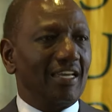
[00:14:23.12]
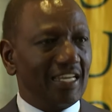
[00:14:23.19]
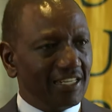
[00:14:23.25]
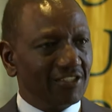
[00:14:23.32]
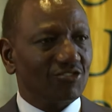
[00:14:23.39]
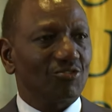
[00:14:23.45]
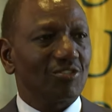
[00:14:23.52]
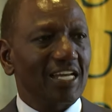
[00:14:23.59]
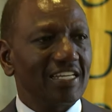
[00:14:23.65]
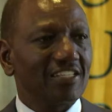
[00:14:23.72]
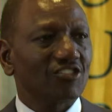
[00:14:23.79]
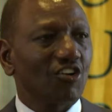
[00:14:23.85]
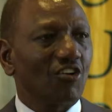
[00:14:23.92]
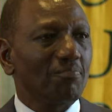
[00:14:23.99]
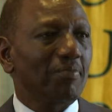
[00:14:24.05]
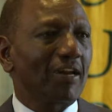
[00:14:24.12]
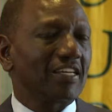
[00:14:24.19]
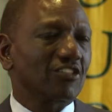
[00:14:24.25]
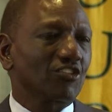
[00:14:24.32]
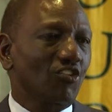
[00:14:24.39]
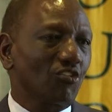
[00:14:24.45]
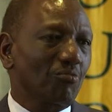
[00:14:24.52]
In today's
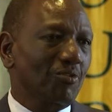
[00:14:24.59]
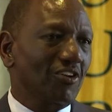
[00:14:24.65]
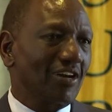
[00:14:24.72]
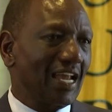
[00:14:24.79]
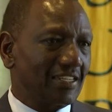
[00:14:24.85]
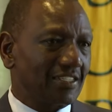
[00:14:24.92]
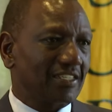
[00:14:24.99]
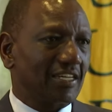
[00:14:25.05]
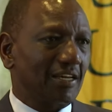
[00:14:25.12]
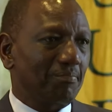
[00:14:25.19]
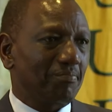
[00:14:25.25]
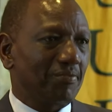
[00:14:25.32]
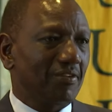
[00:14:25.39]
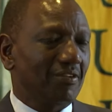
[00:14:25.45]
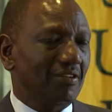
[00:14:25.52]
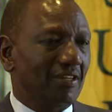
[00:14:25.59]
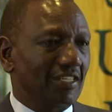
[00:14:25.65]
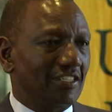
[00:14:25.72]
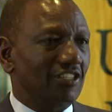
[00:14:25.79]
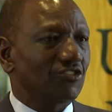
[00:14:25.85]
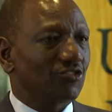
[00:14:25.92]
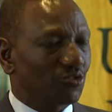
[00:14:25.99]
complex global landscape,
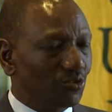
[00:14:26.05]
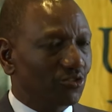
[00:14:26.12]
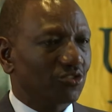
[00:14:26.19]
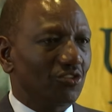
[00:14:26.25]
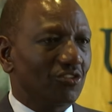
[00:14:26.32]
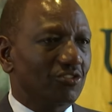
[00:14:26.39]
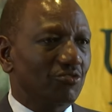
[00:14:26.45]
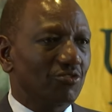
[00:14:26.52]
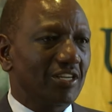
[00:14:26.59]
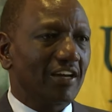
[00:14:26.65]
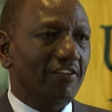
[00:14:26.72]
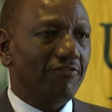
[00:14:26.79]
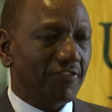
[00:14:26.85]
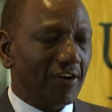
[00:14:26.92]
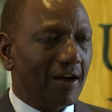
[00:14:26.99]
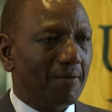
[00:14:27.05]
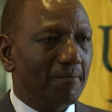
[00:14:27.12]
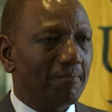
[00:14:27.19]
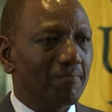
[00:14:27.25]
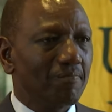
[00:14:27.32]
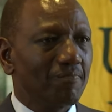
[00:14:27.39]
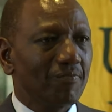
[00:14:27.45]
it is crucial to reaffirm